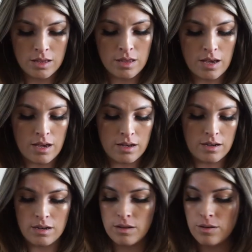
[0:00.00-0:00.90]

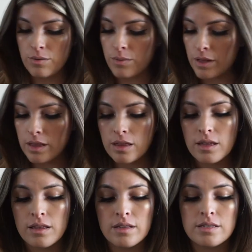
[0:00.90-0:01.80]
Then with
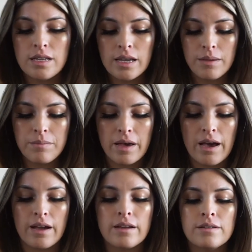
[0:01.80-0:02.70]
the second
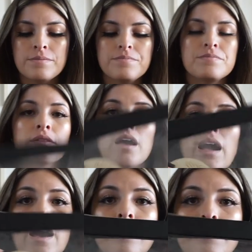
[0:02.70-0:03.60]
bag, I
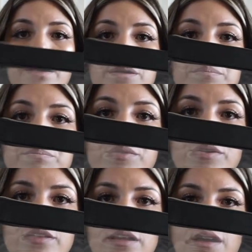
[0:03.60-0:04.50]
have a
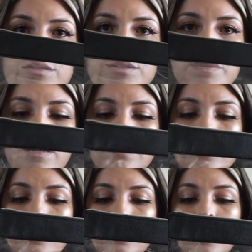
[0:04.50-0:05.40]
birth
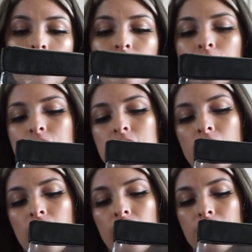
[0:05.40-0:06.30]
announcement. And of course I
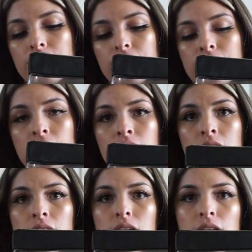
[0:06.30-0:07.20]
have
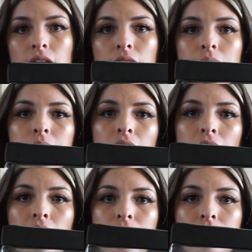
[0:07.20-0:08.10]
the name. I
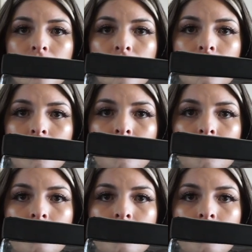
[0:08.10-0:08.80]
have the,